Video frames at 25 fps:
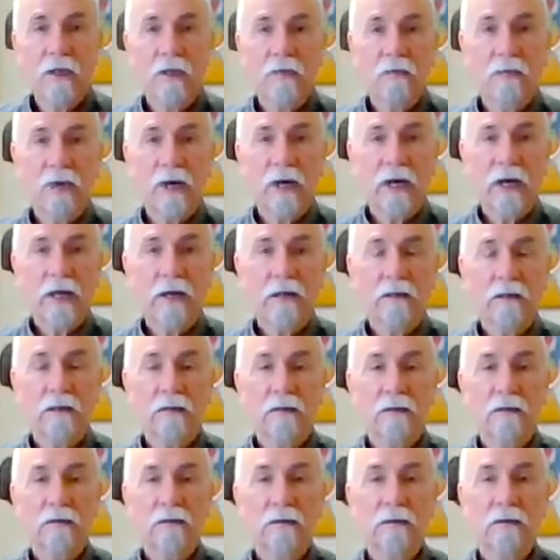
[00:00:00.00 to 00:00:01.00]
and back.
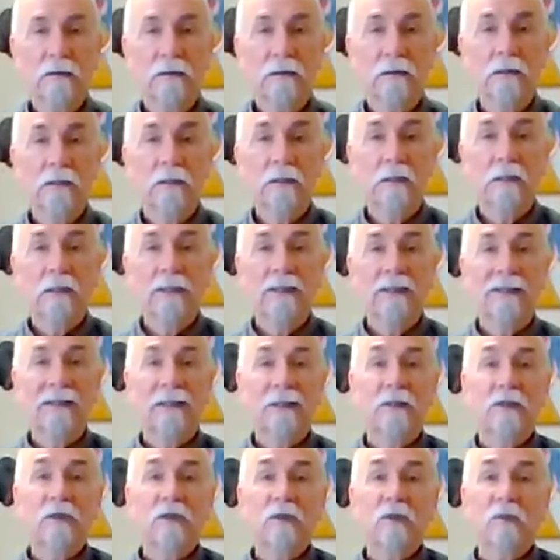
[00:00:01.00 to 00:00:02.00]

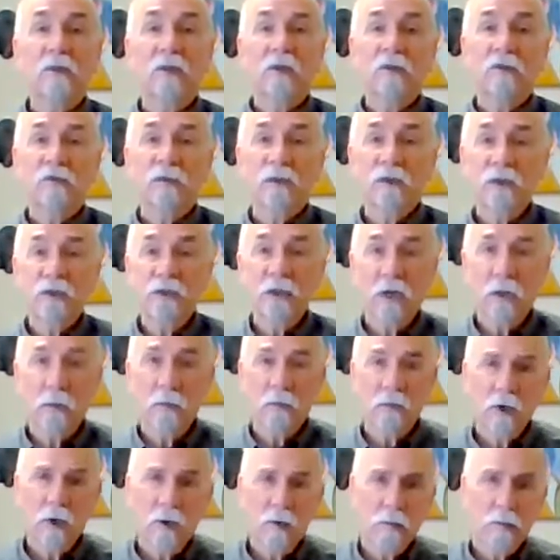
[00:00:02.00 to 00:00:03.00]
Just lift this
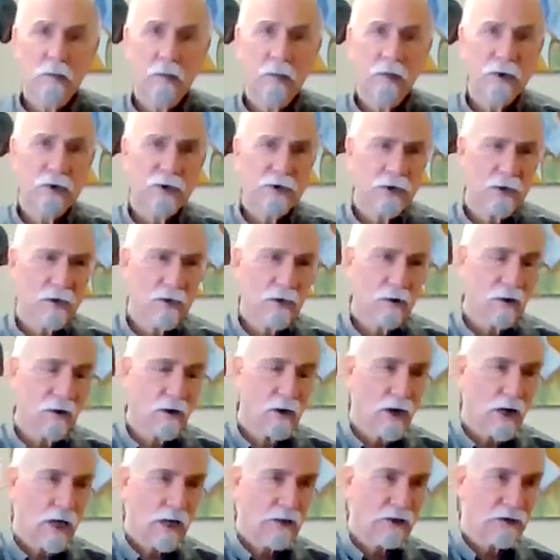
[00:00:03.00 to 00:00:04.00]
up, push
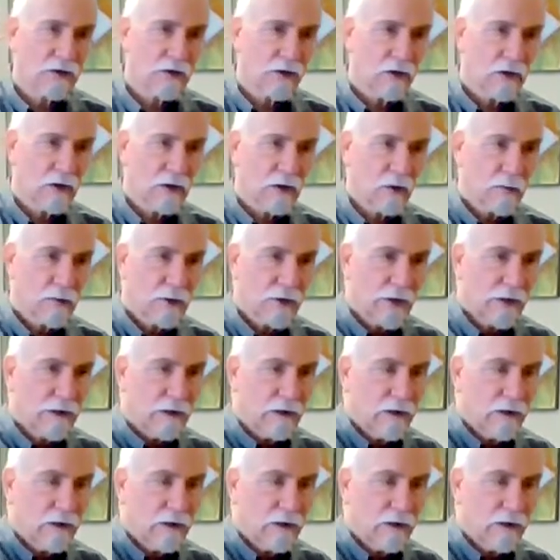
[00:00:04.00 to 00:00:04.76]
across a little